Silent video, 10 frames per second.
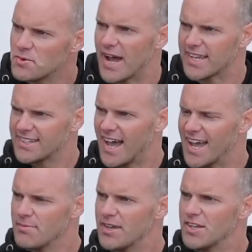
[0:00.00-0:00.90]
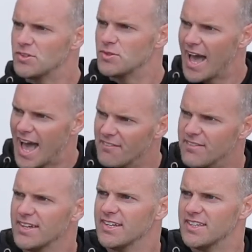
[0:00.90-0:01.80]
the right time to
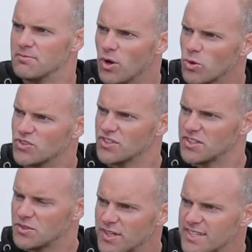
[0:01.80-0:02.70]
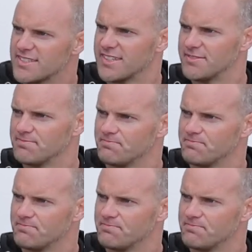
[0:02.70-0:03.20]
have the motion increasing.